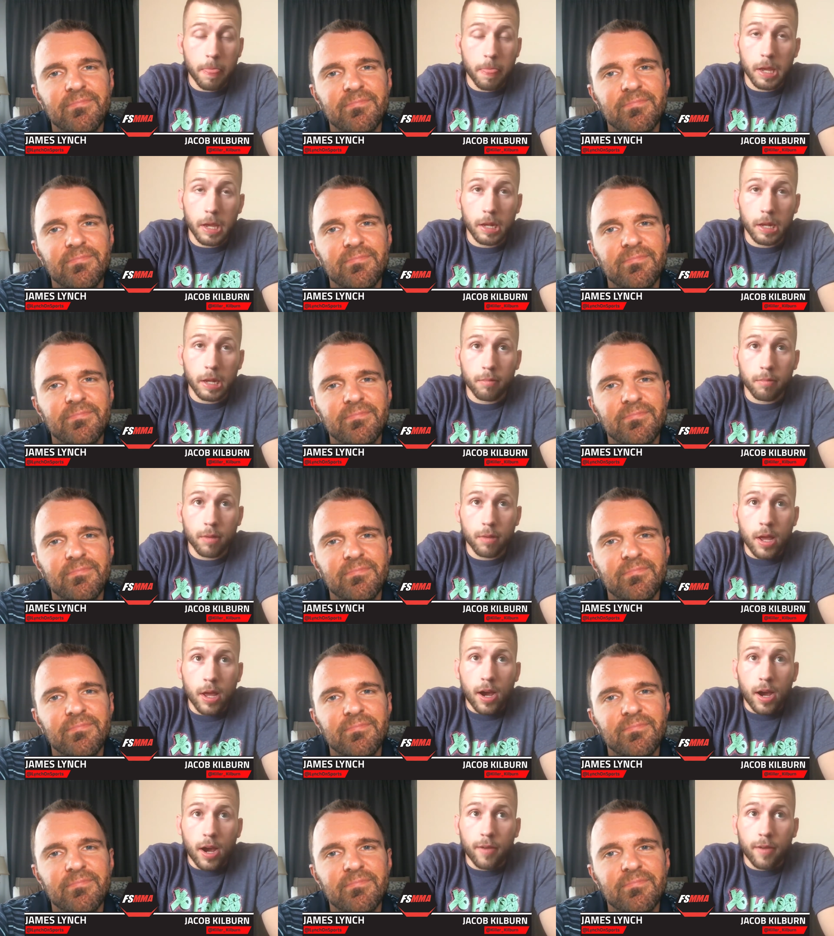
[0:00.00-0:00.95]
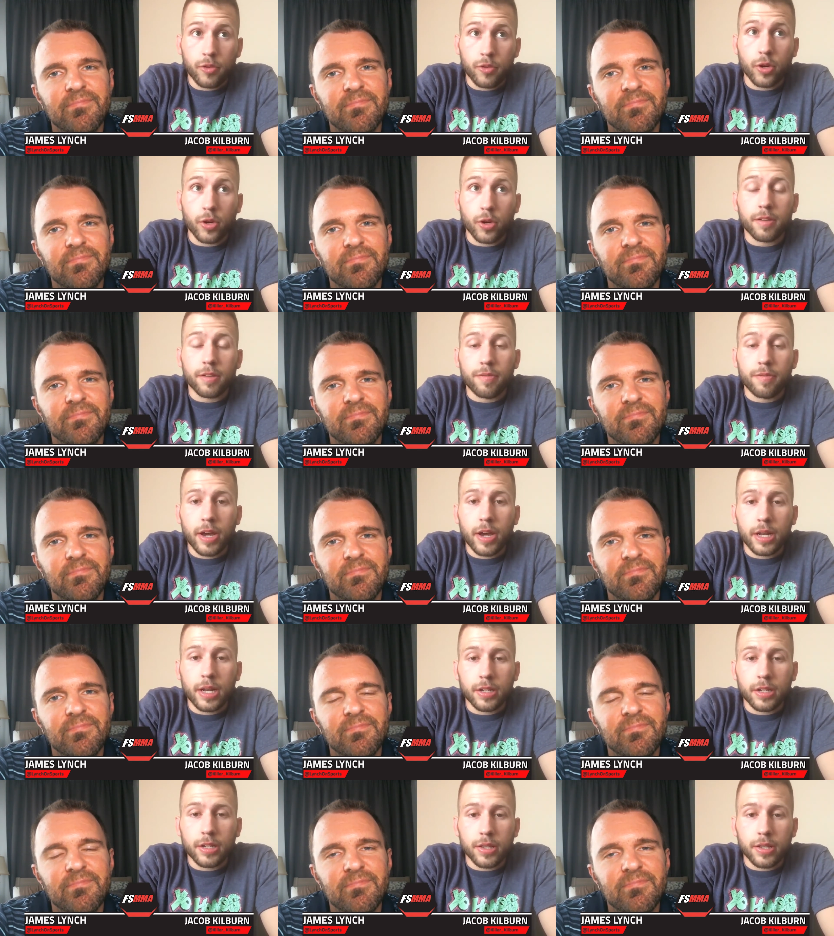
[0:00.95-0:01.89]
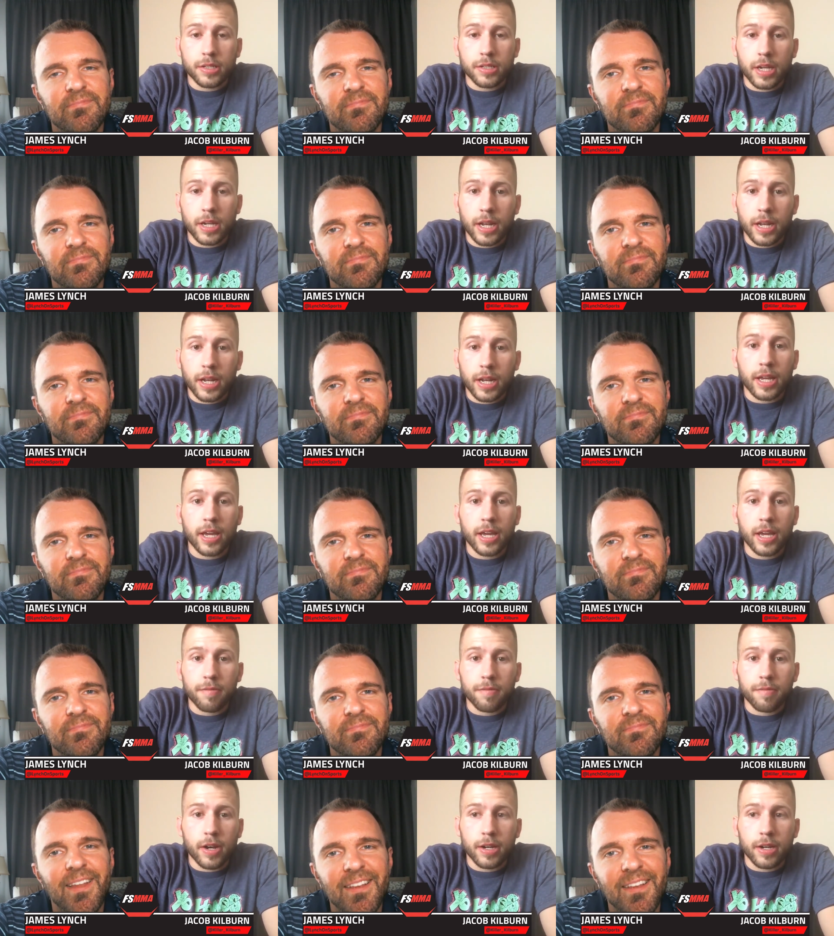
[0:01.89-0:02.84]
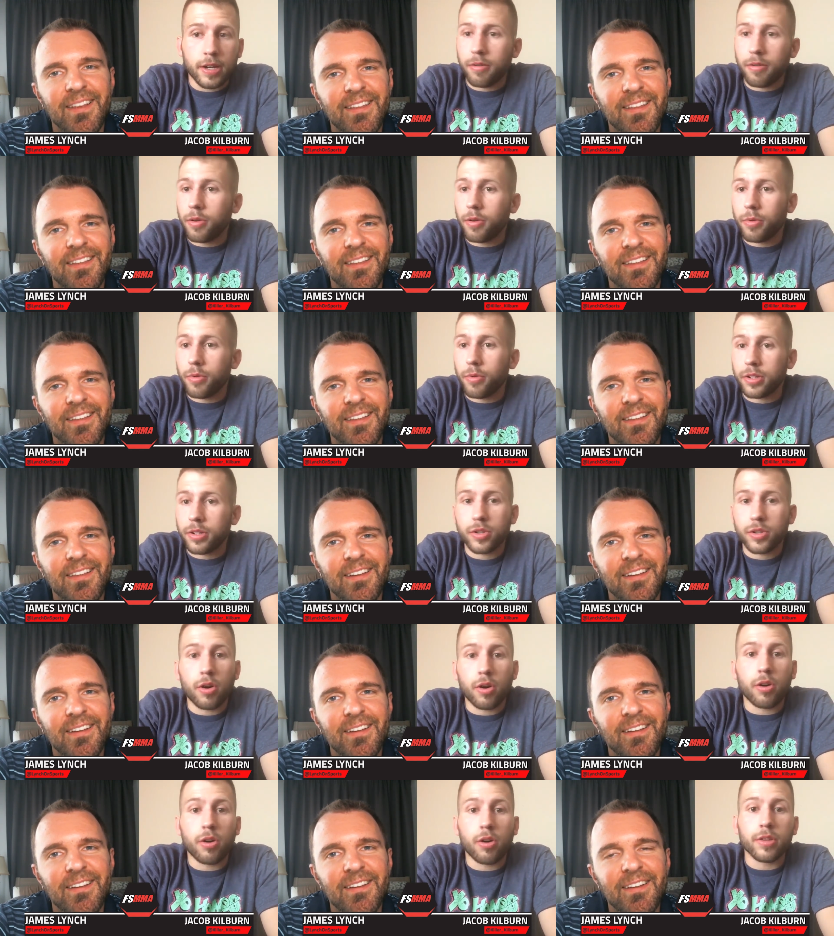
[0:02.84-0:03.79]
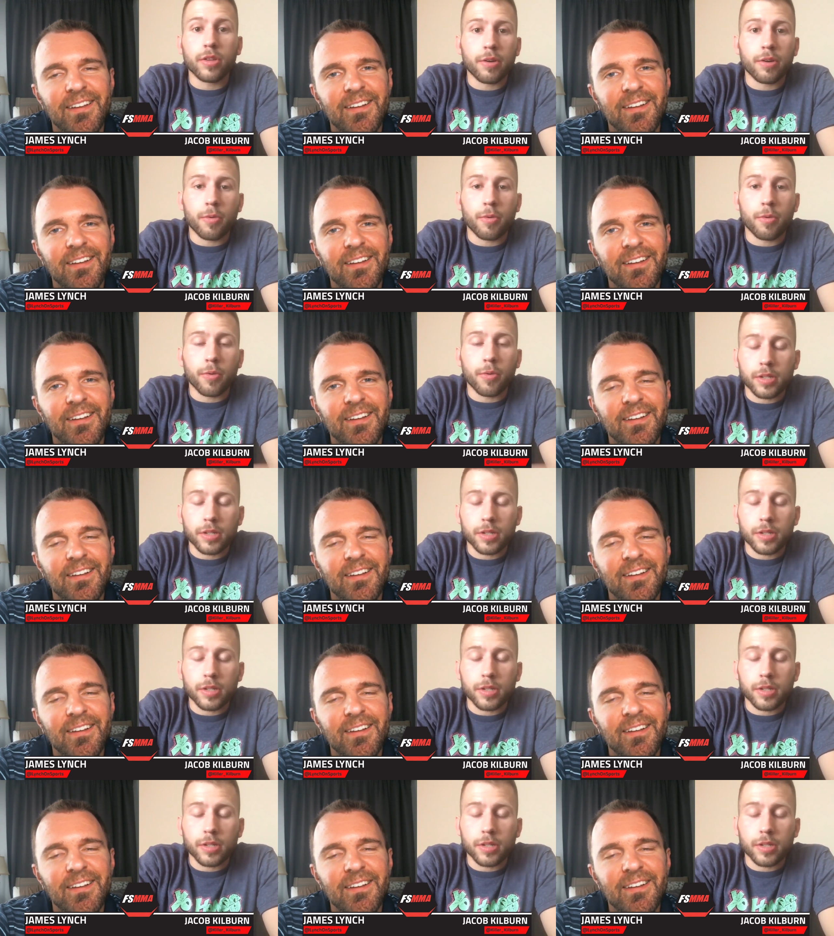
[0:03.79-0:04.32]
Speaker 1: And I've tried to find it to this day, and I can't find it. I don't know what it's called. I don't know where